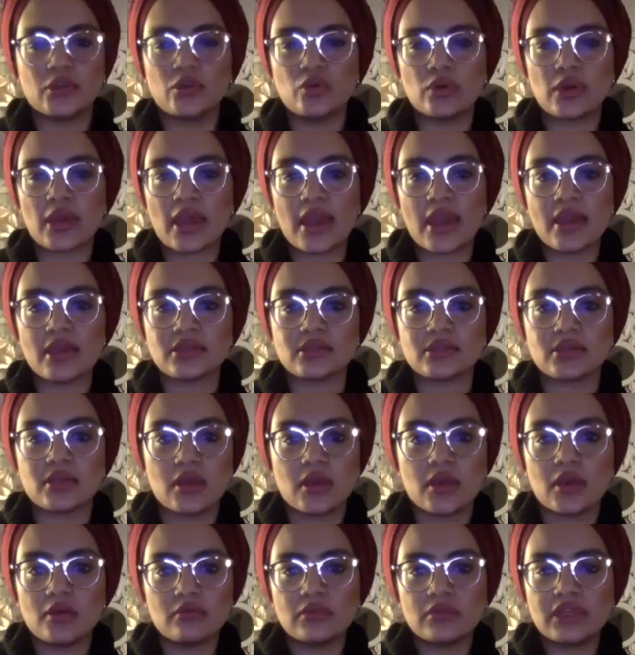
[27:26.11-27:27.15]
Who cares?
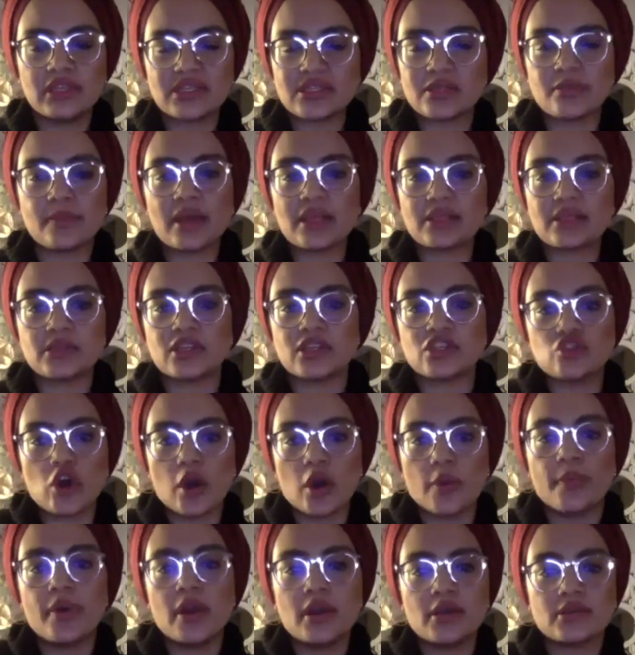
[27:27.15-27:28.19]
It doesn't matter. It's not
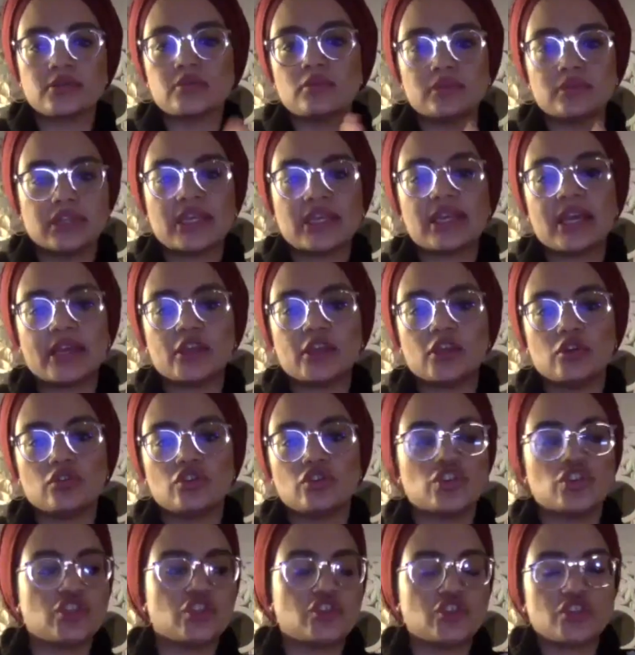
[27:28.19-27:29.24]
a personal dig at you.
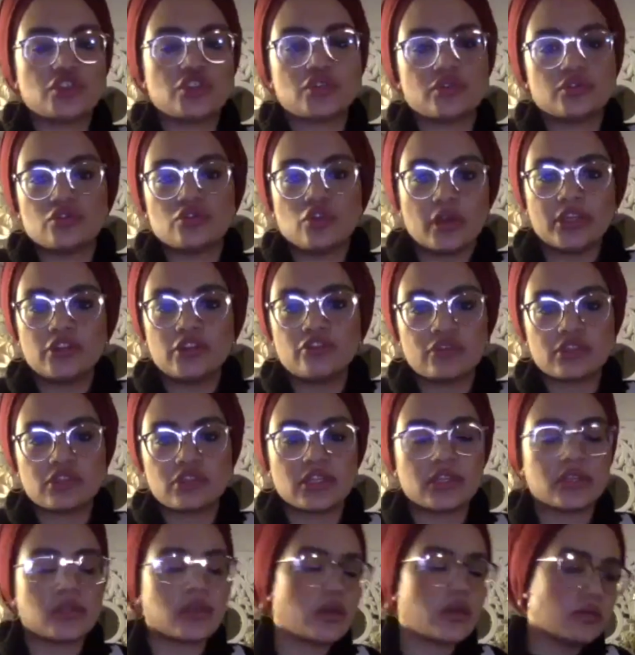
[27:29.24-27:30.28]
She's just not
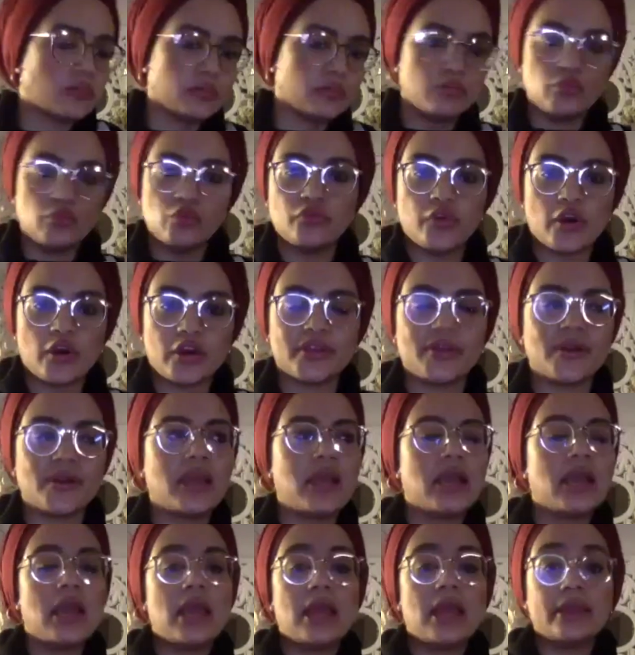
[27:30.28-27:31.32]
interested. Move on.
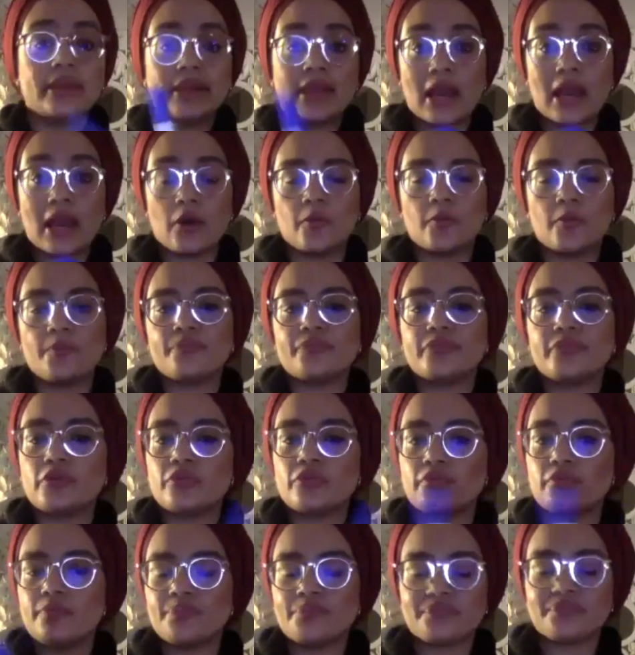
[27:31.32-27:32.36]
Now,
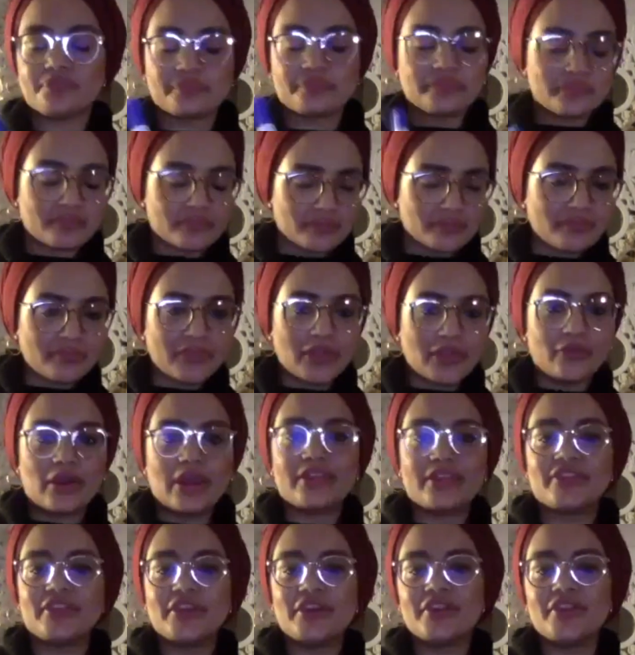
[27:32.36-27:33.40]
I
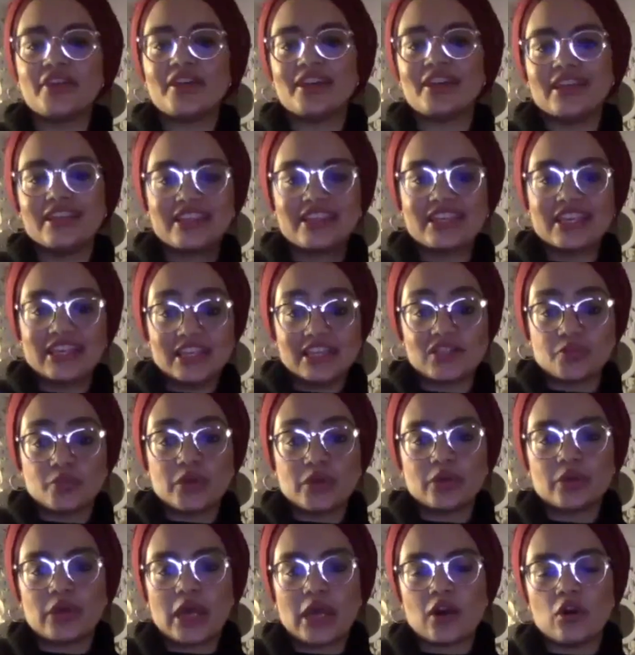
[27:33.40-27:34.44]

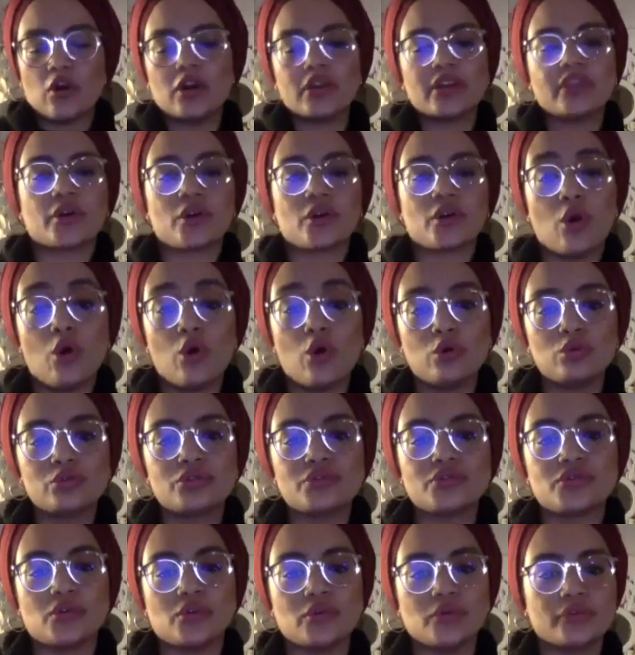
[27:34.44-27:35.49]
call it the cold
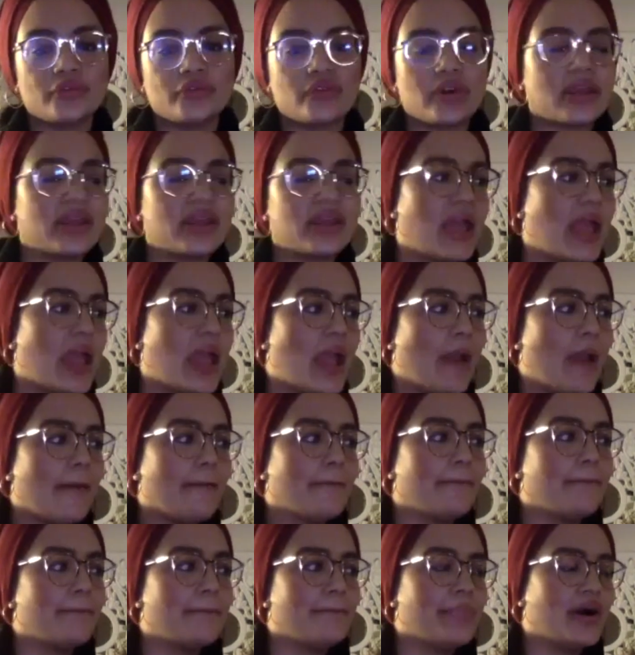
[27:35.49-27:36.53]
zone, right?
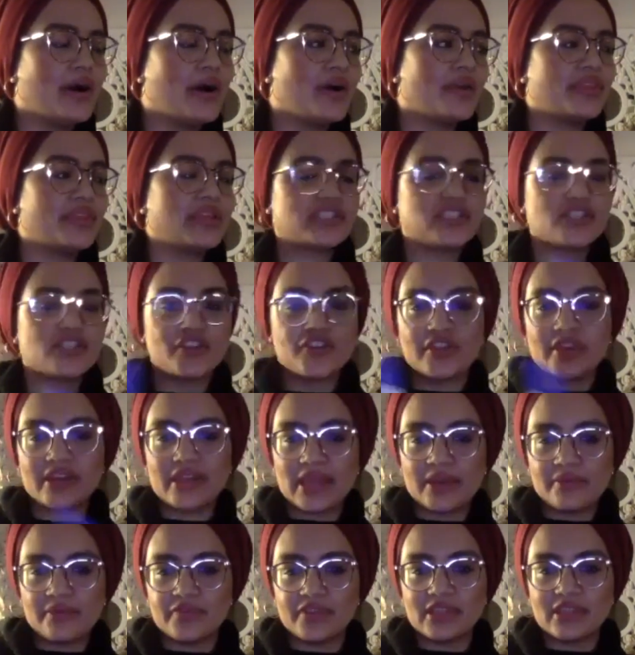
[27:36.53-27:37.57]
But there's another
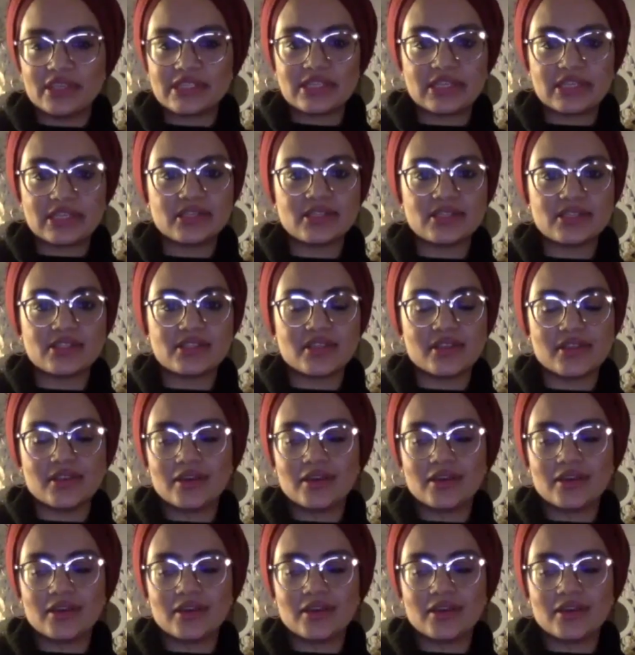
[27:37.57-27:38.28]
name for this list.